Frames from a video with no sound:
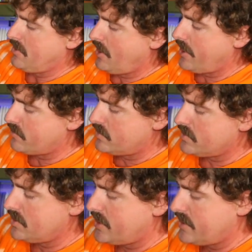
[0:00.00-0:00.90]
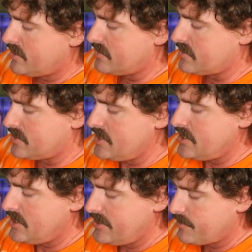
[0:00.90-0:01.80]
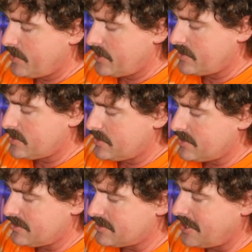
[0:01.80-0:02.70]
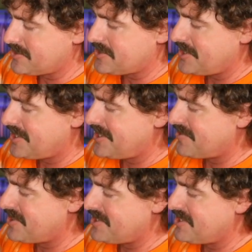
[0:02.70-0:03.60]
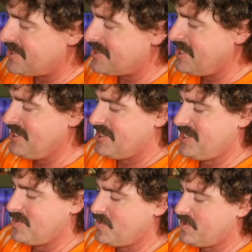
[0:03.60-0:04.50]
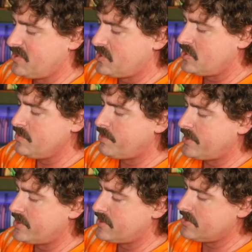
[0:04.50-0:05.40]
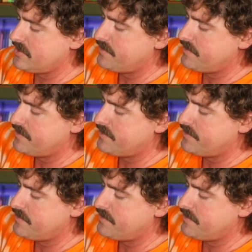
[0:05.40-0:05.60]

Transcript: I really like, there's a sneaky spot. You see a little tail sticking out right there with the 2 putter